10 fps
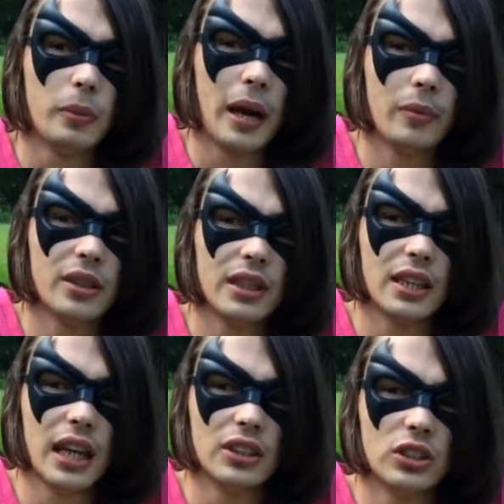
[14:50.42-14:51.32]
So Batman
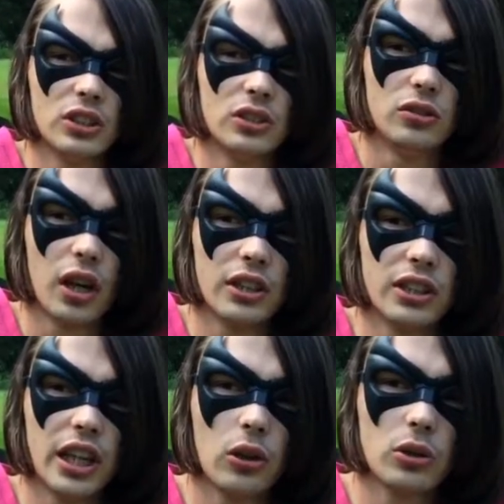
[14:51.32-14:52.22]
then has to try
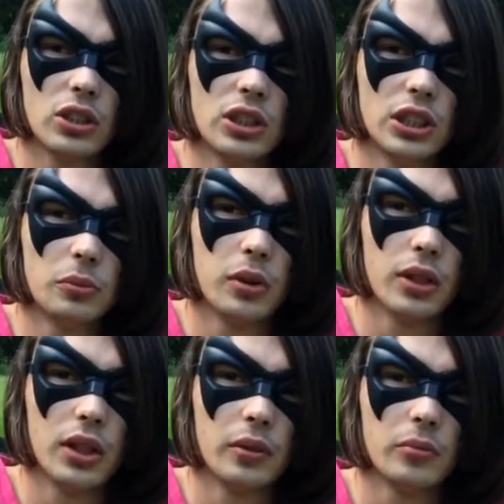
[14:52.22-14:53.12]
to get over the team
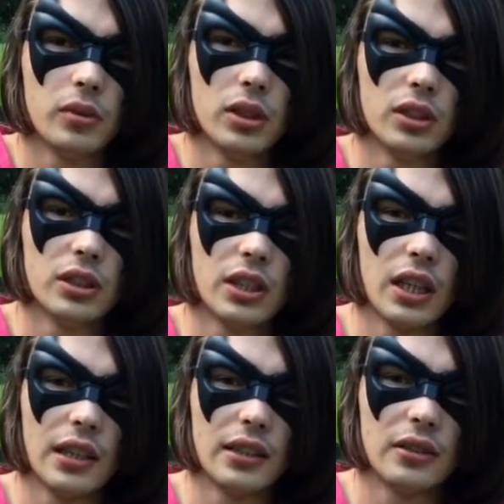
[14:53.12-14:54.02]
with him,
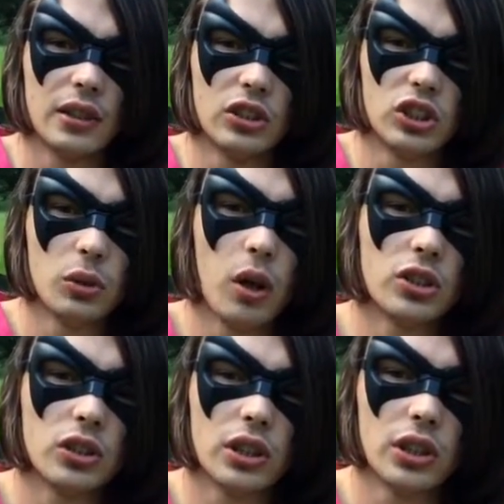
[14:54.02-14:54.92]
saying, because she
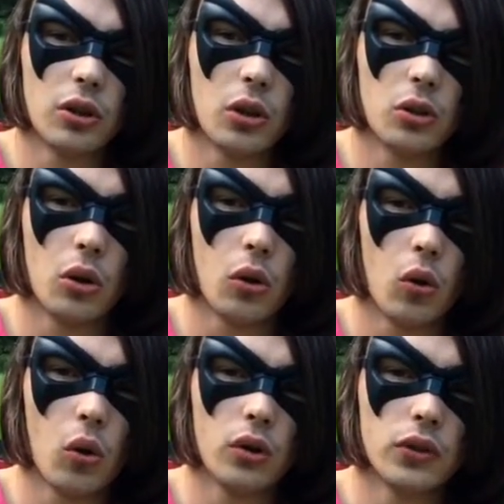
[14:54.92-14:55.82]
wants to clear all
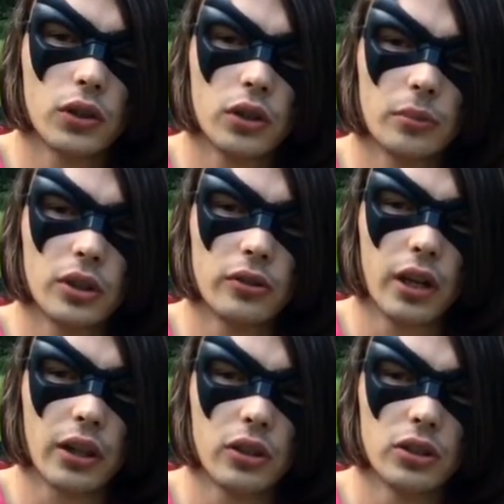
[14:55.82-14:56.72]
of her criminal
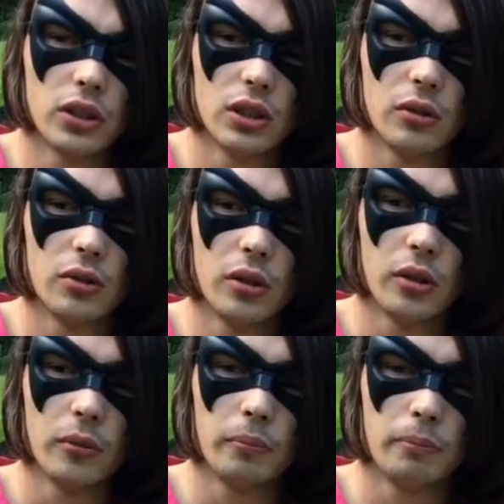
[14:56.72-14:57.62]
records.
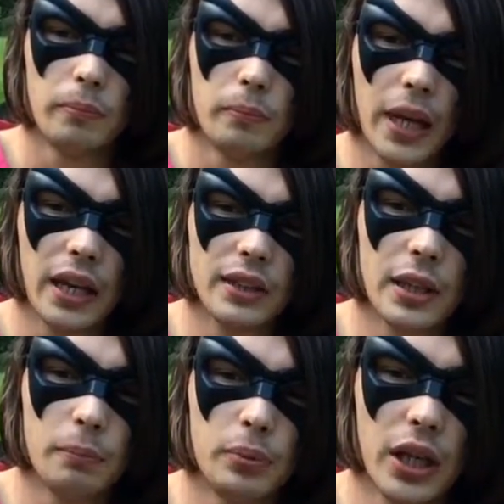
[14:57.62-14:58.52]
Bane
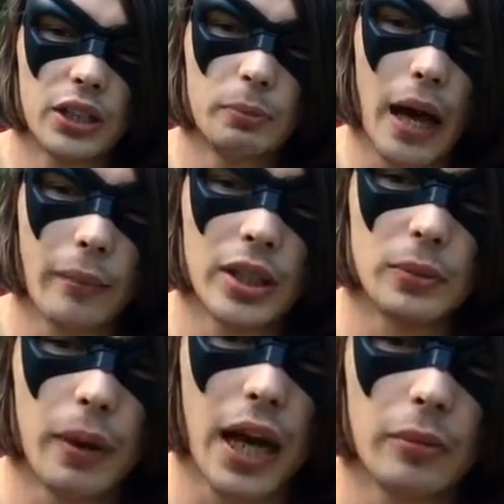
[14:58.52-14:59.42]
then breaks
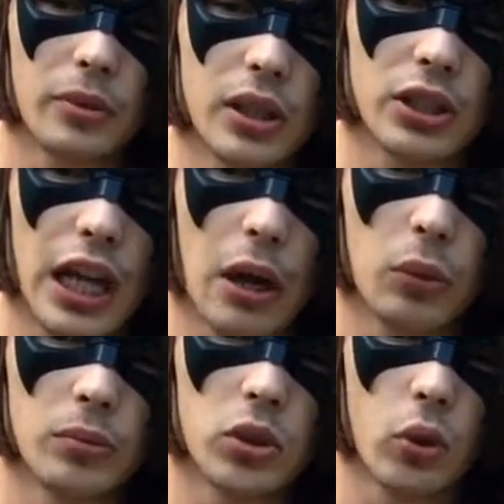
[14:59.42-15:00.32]
Batman's back because
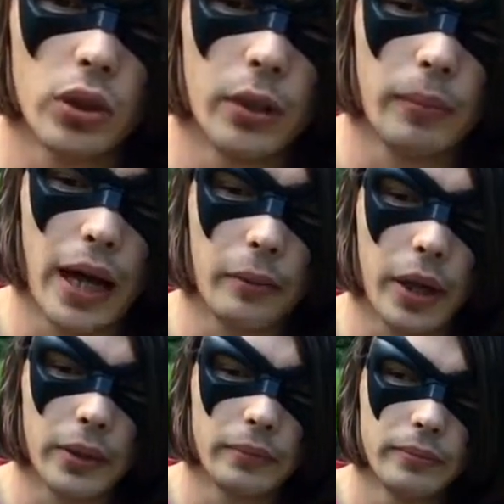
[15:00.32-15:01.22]
Catwoman turned on
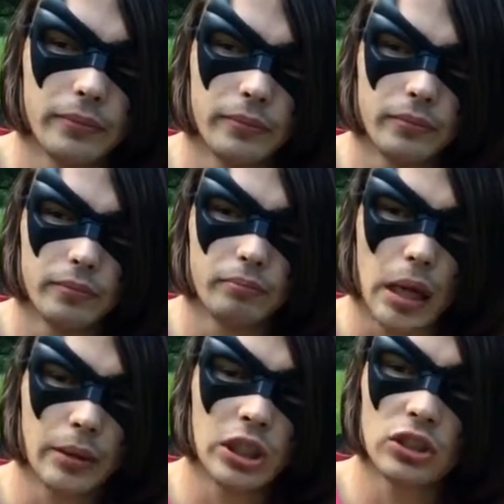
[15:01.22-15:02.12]
Batman. Batman